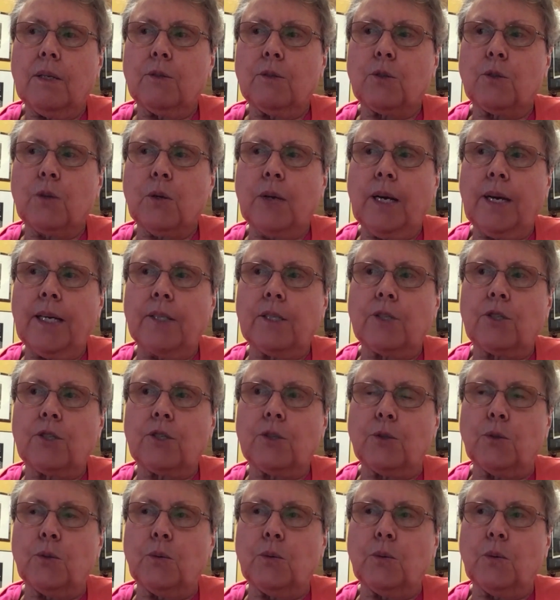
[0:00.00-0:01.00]
trying
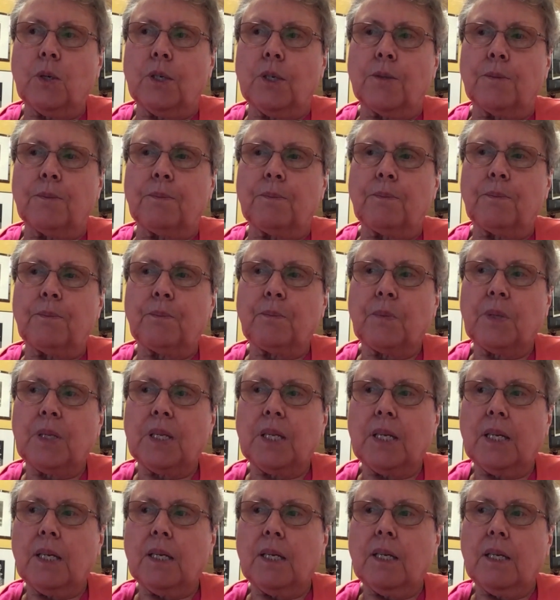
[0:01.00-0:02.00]
to
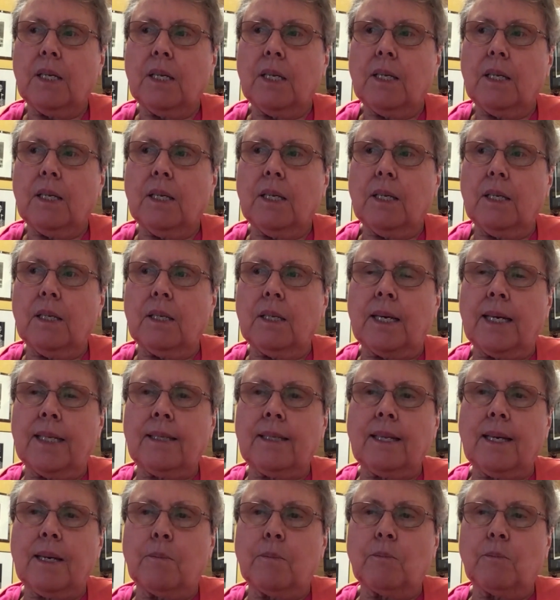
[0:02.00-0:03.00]

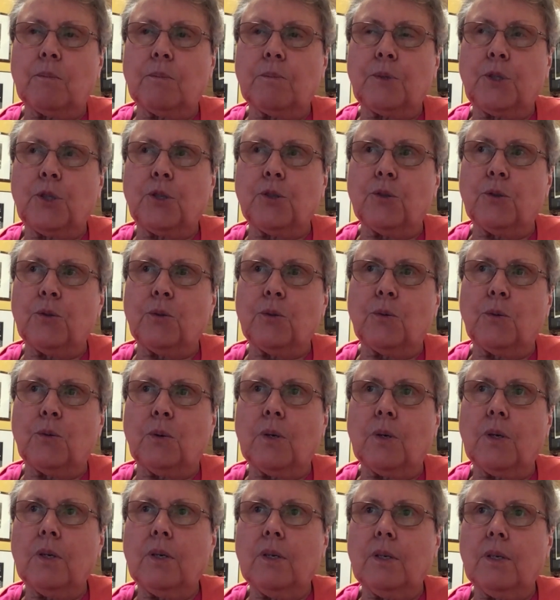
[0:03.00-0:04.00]
get them
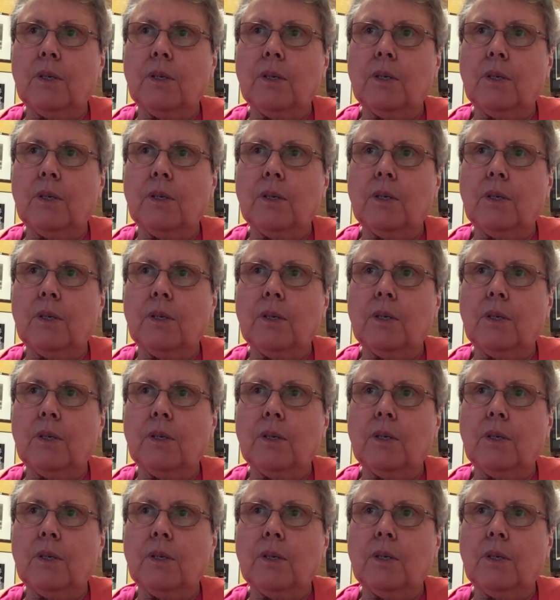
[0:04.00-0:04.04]
to